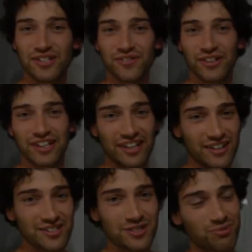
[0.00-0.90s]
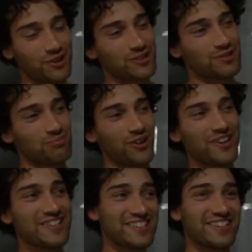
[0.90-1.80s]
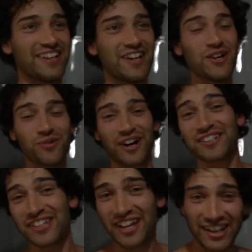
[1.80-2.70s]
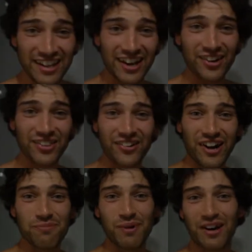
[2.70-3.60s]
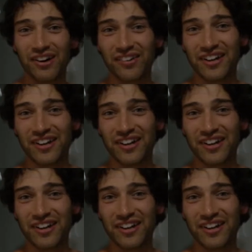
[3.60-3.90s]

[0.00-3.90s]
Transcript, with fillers: Townsville again, surprise, surprise, and we're actually heading out on the Great Barrier